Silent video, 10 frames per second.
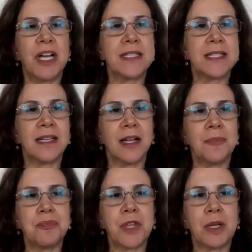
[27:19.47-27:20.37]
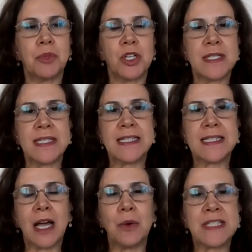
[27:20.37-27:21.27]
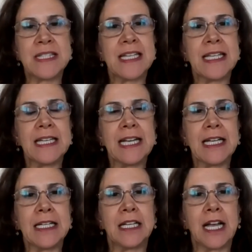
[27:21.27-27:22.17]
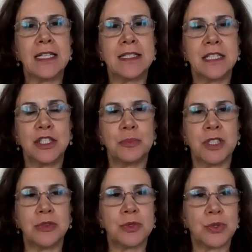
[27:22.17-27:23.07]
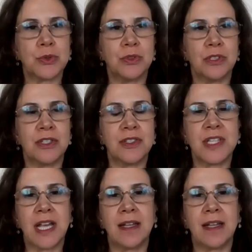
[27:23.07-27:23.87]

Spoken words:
But Persis, I was thinking, I teach middle schoolers,